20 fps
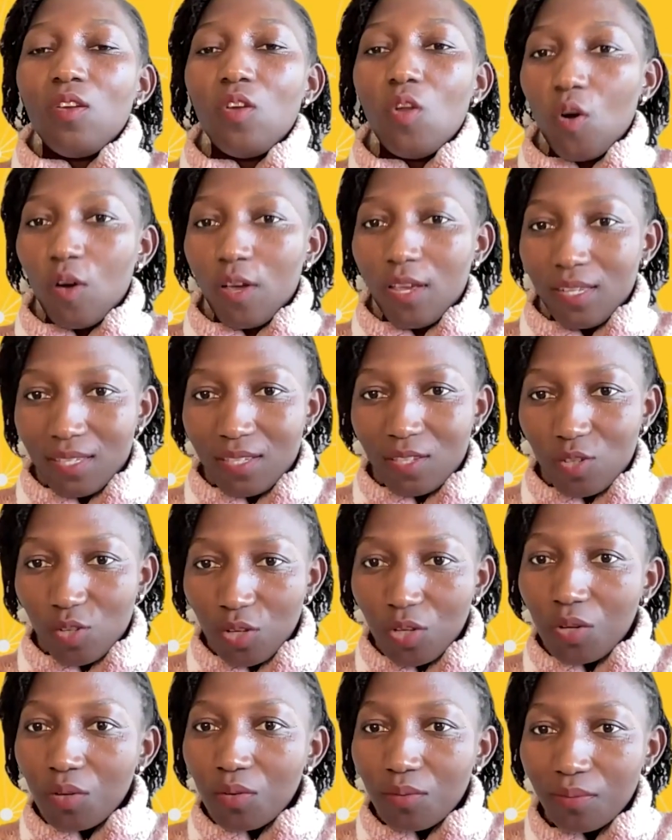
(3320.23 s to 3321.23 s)
noise
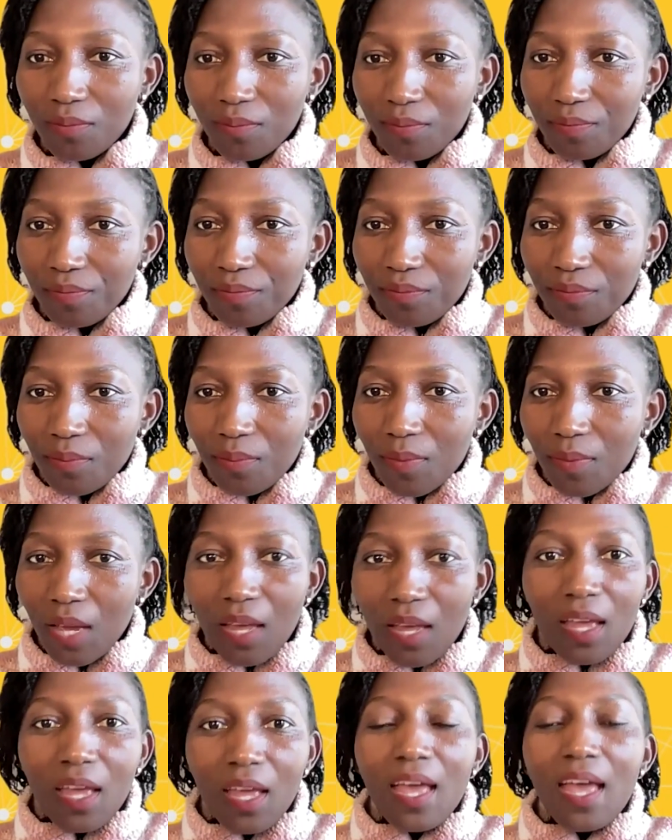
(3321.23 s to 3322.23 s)
to you.
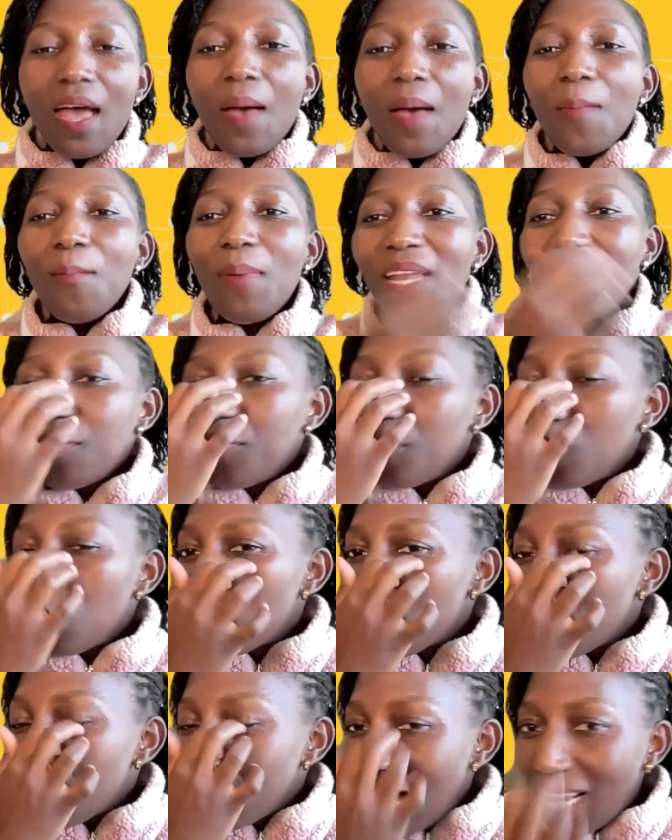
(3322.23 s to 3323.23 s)
But if
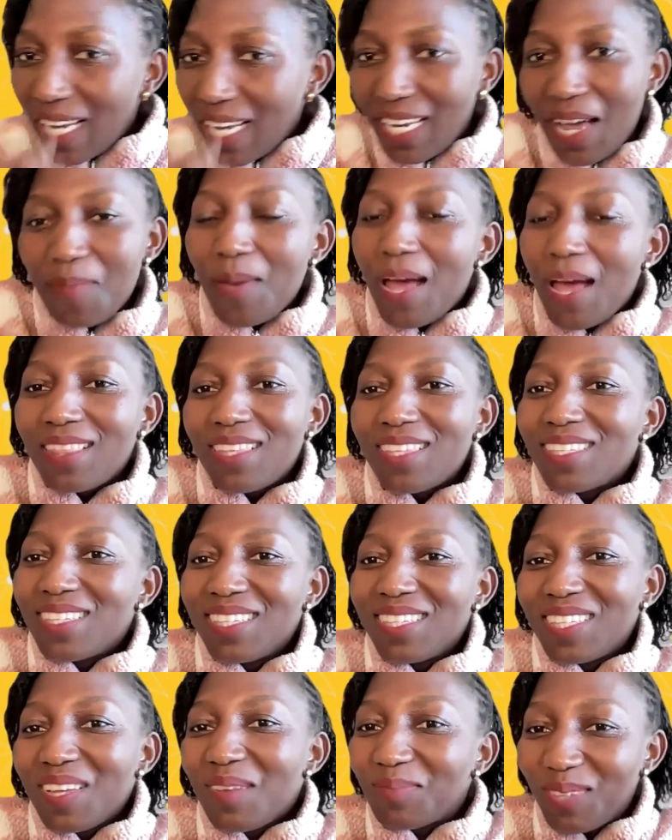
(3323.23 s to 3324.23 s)
you stand up, and
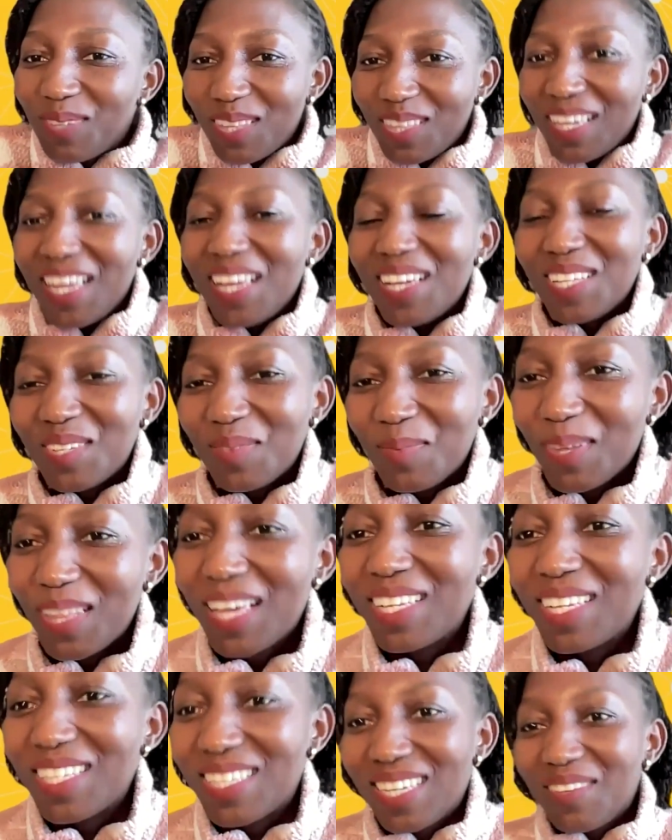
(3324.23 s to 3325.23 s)
this is something that
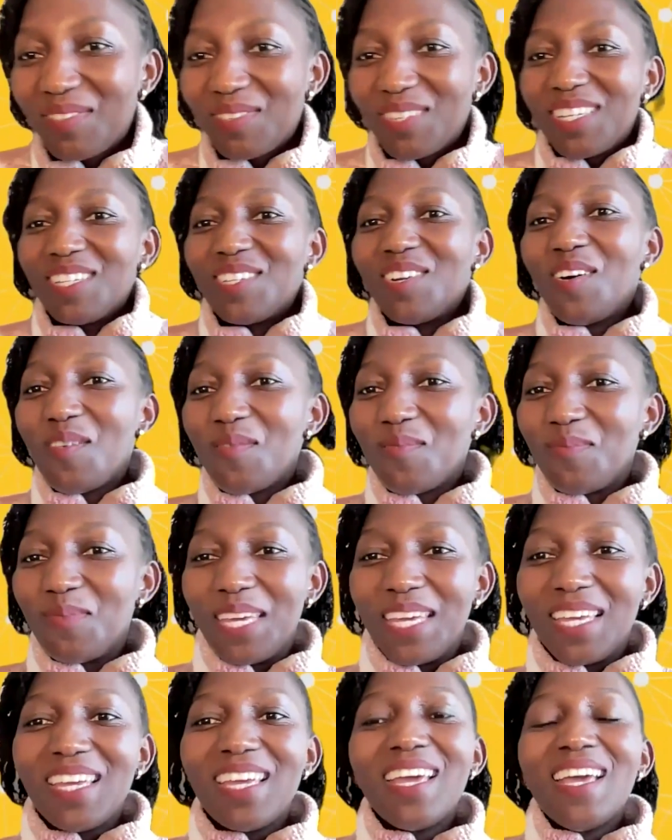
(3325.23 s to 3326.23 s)
Elizabeth has definitely taught
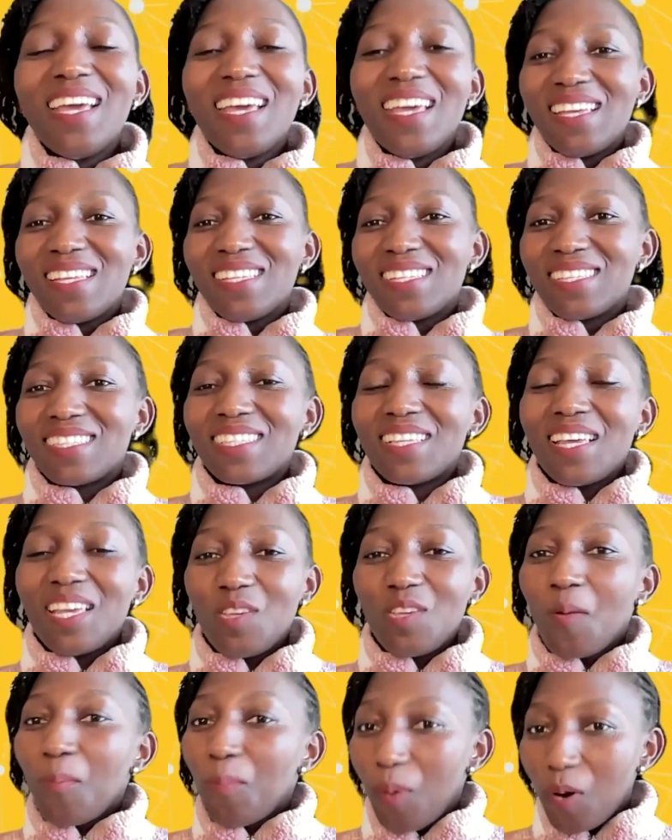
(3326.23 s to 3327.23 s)
me, is
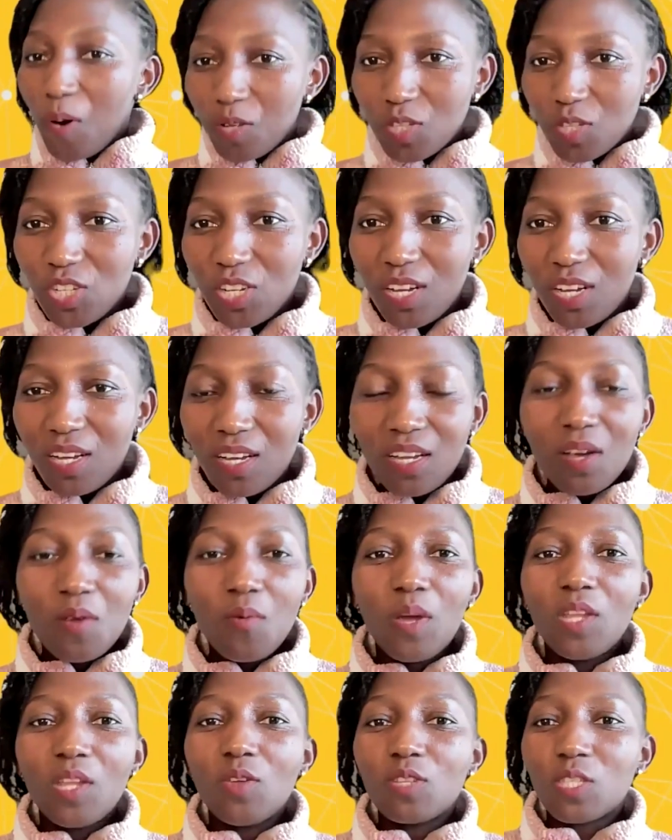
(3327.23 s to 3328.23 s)
your posture
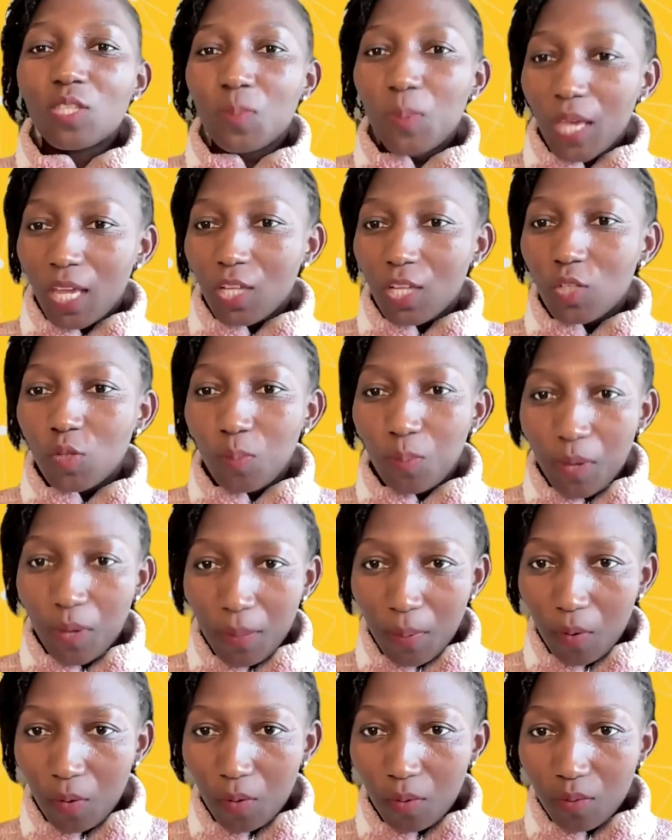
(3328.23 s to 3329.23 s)
when you're speaking to
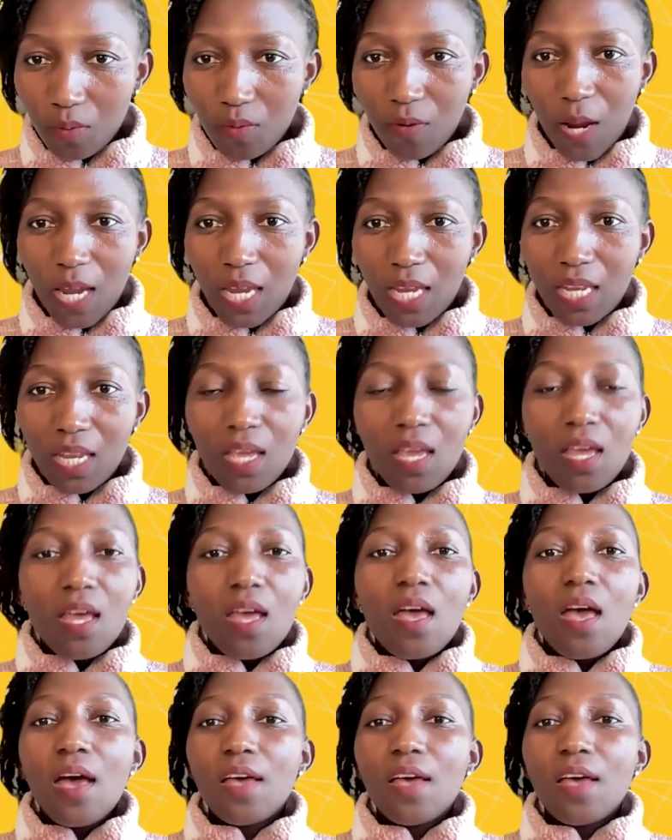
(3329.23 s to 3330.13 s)
people, right?